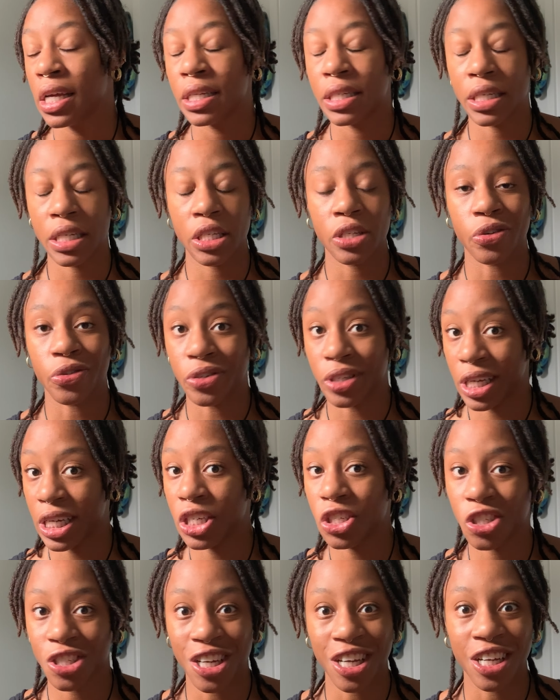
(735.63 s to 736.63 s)

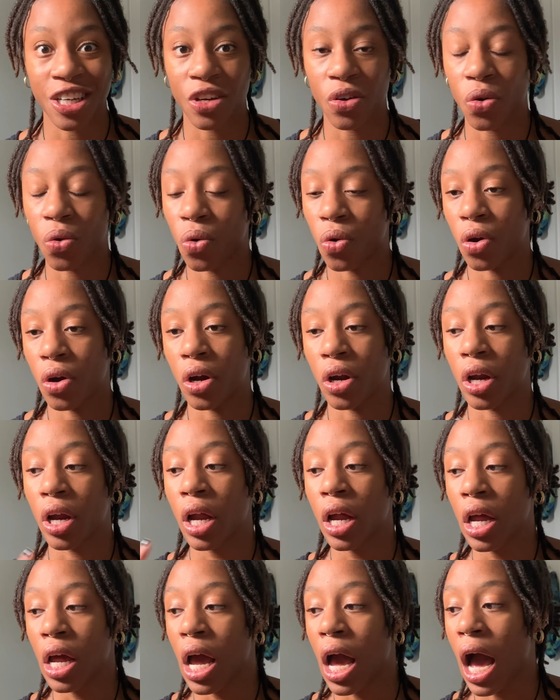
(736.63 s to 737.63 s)
dissertation, or
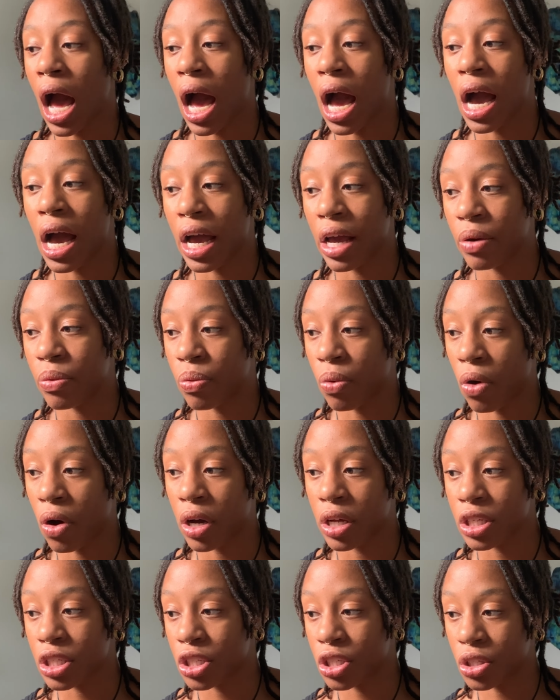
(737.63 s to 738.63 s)
I
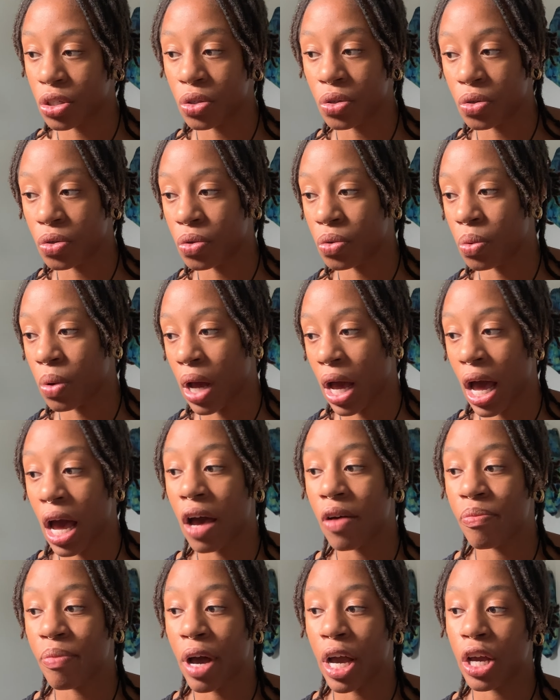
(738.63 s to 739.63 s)
want to
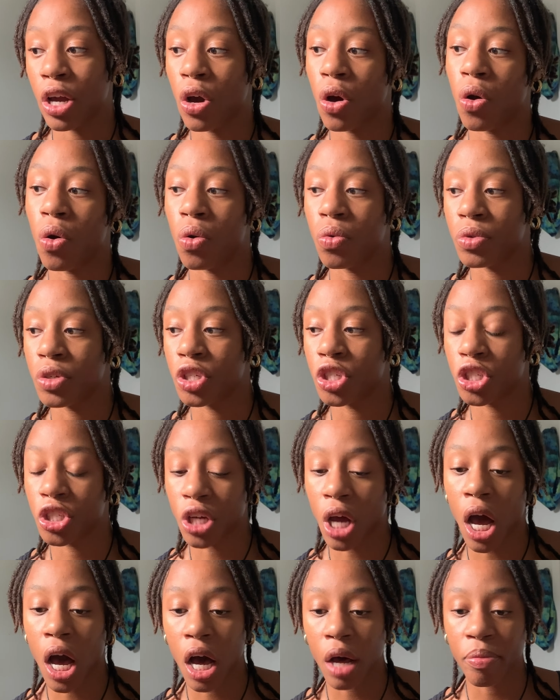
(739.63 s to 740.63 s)
have my own
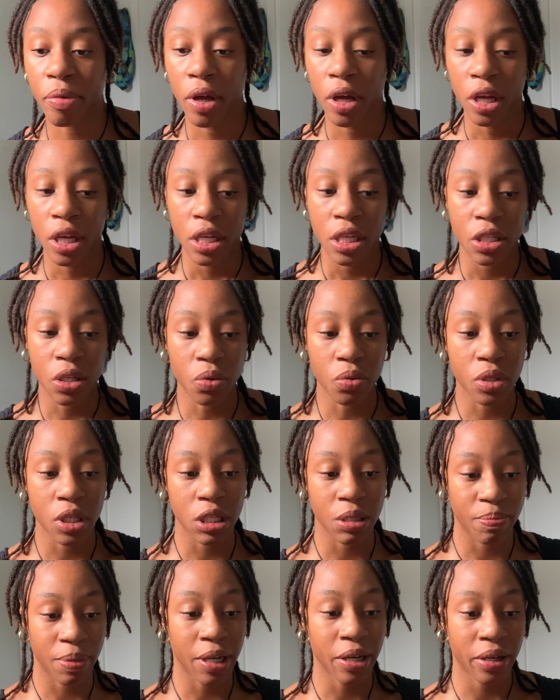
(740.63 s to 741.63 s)
shop. So
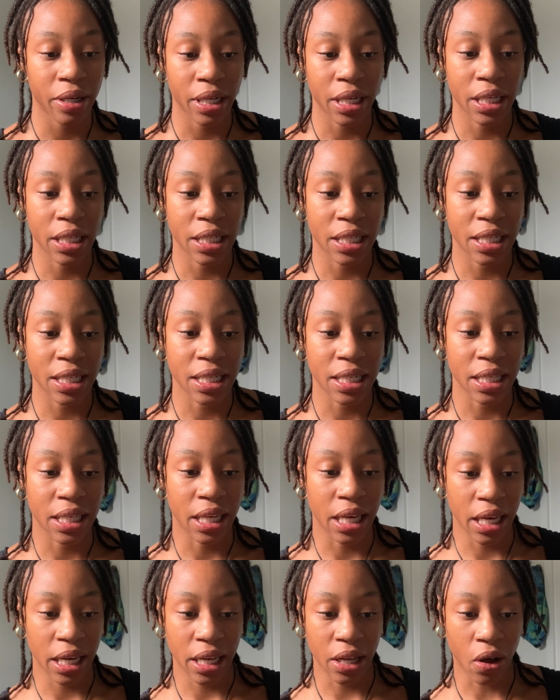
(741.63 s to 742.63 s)
spirit is just
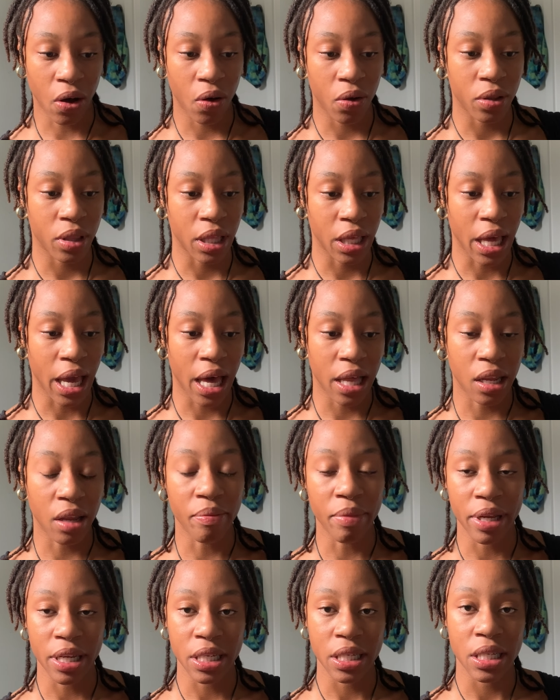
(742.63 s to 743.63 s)
getting all the
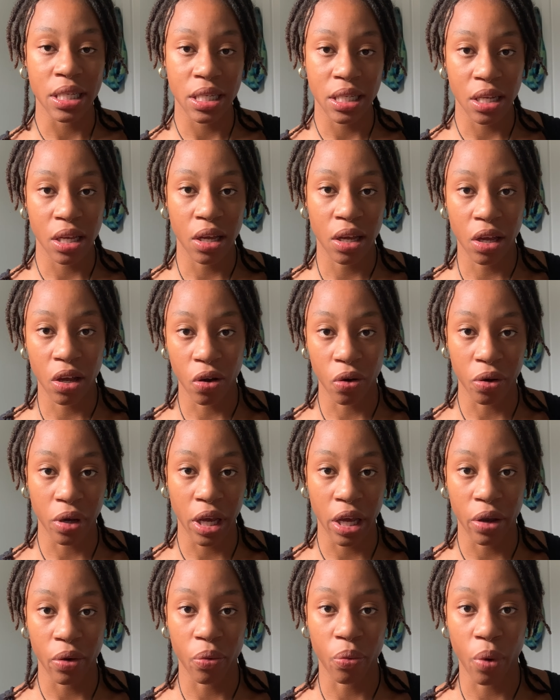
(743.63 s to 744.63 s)
elements
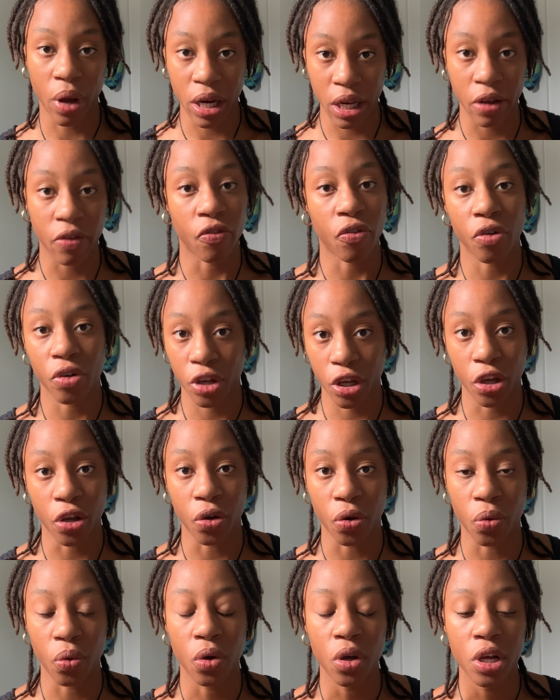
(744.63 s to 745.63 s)
okay ready for
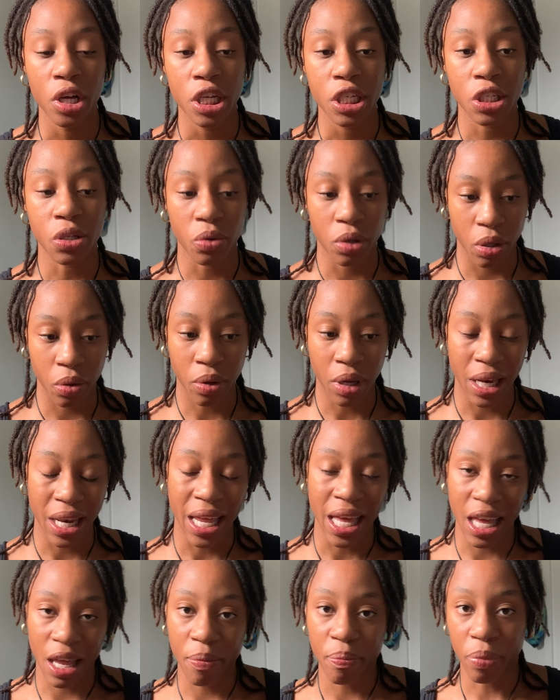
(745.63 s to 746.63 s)
you so you can
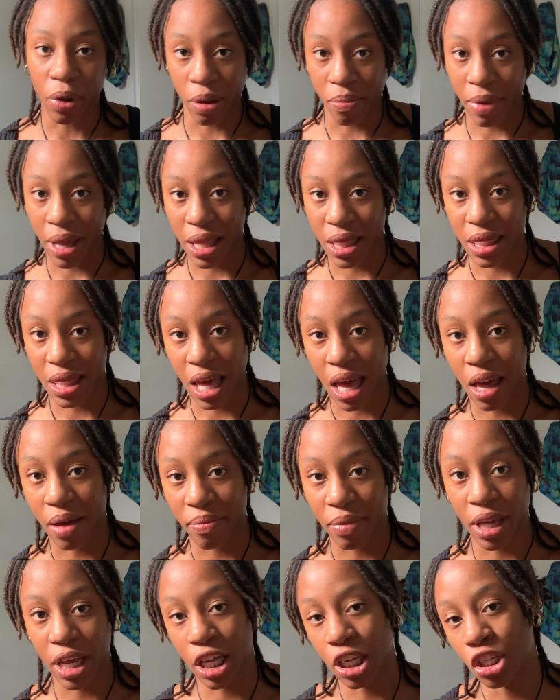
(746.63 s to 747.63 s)
implement them
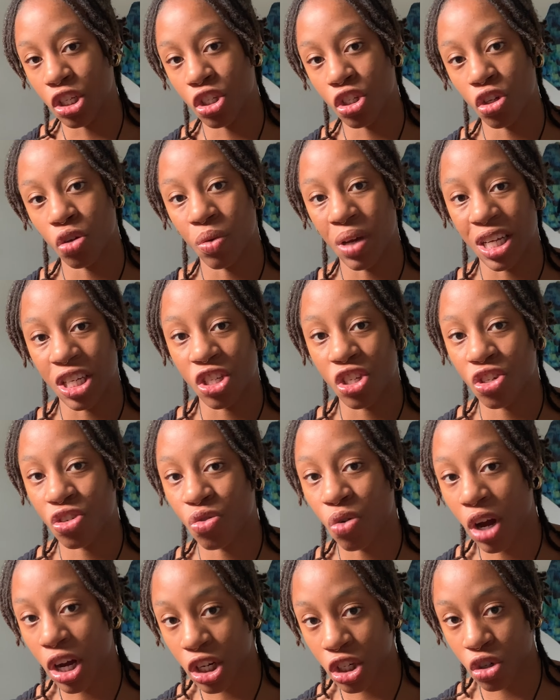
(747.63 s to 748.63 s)
into a
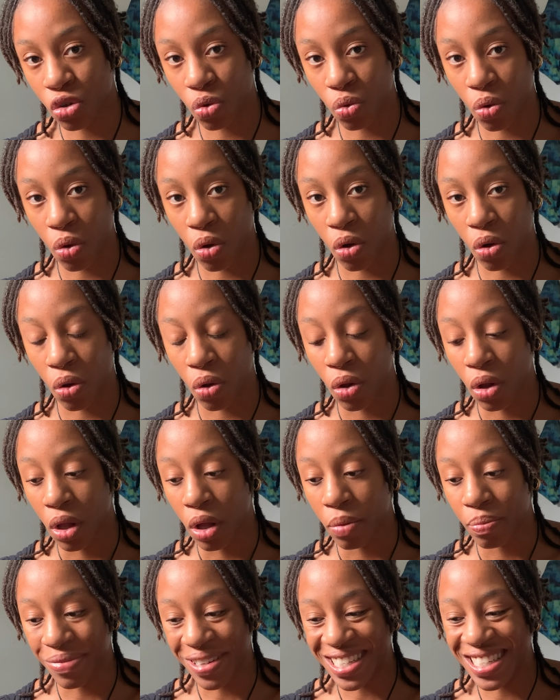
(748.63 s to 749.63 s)
structural
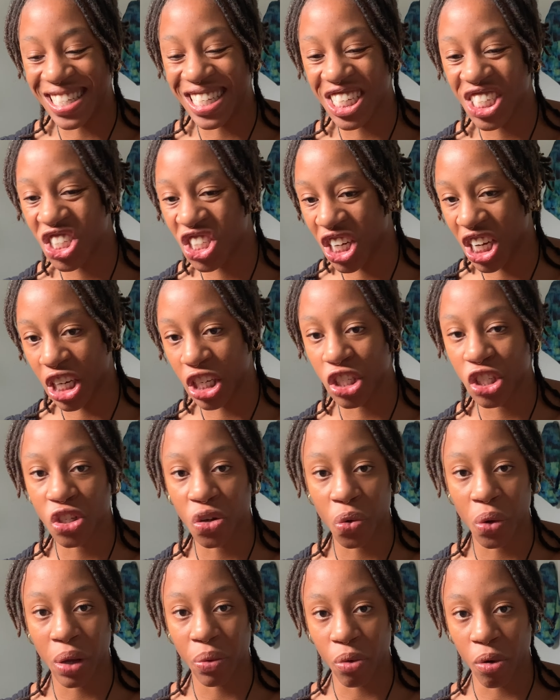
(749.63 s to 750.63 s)
position
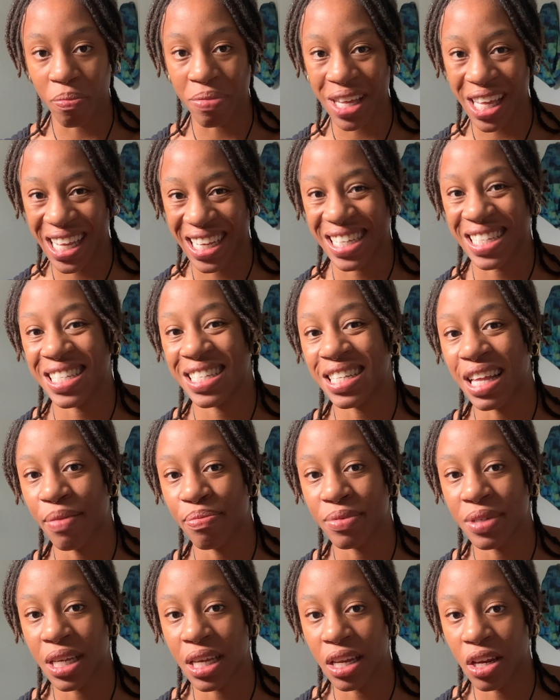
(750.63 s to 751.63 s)
so it will be
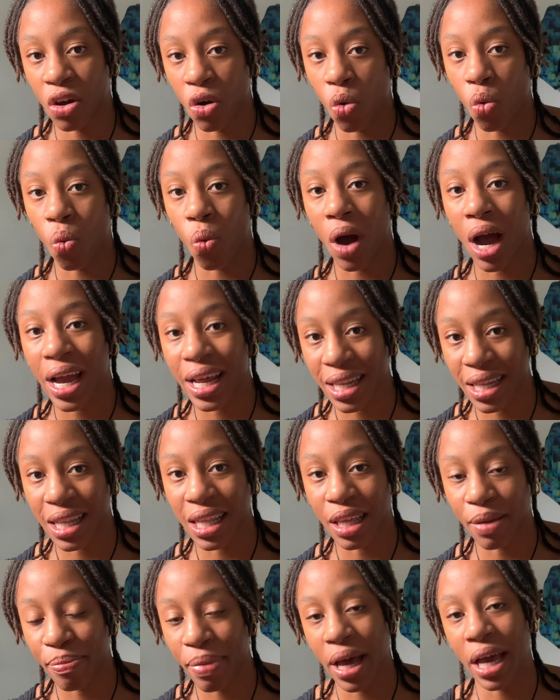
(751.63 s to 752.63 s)
accepted
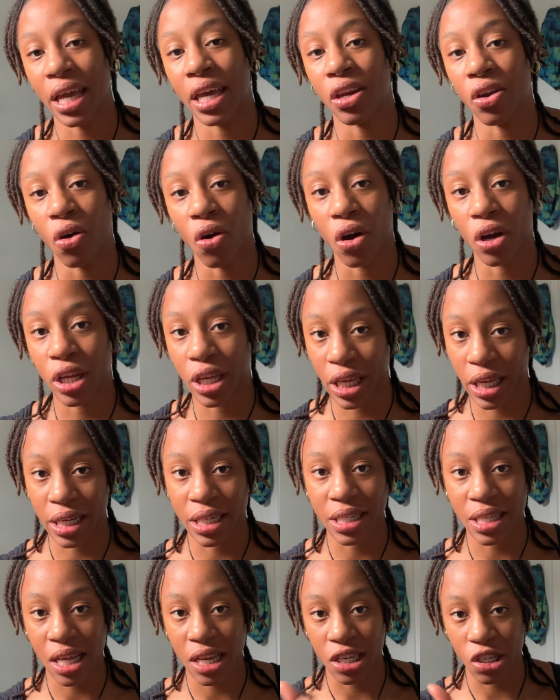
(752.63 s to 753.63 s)
widely by an
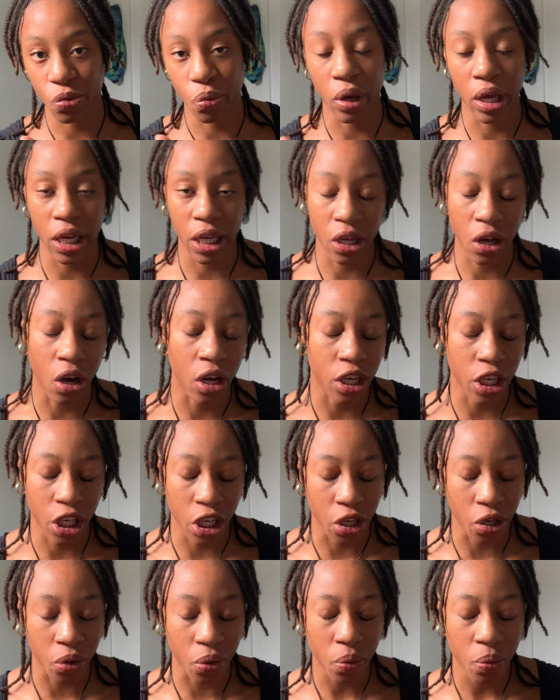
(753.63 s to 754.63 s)
audience that is waiting on
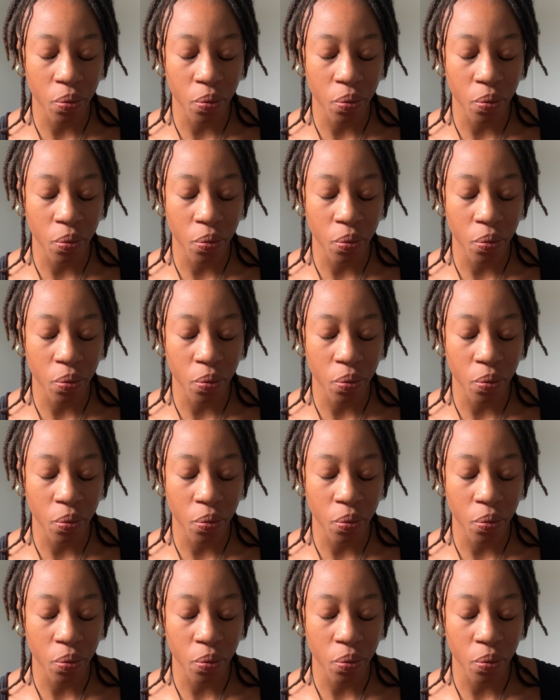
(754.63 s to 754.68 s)
you.